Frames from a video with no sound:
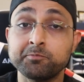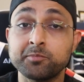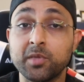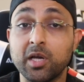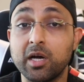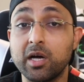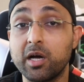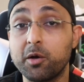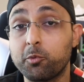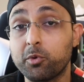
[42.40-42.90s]

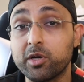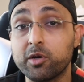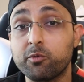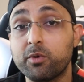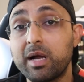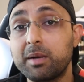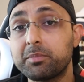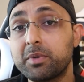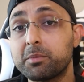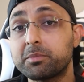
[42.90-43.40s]
And we're going to
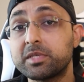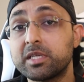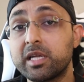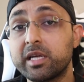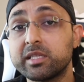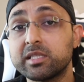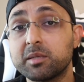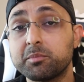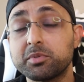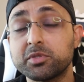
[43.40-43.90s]
wrap up
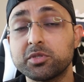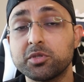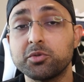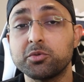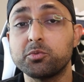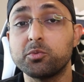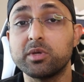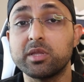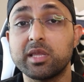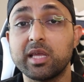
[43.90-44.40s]
today's
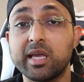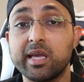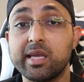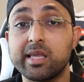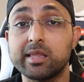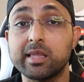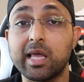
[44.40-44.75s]
episode with a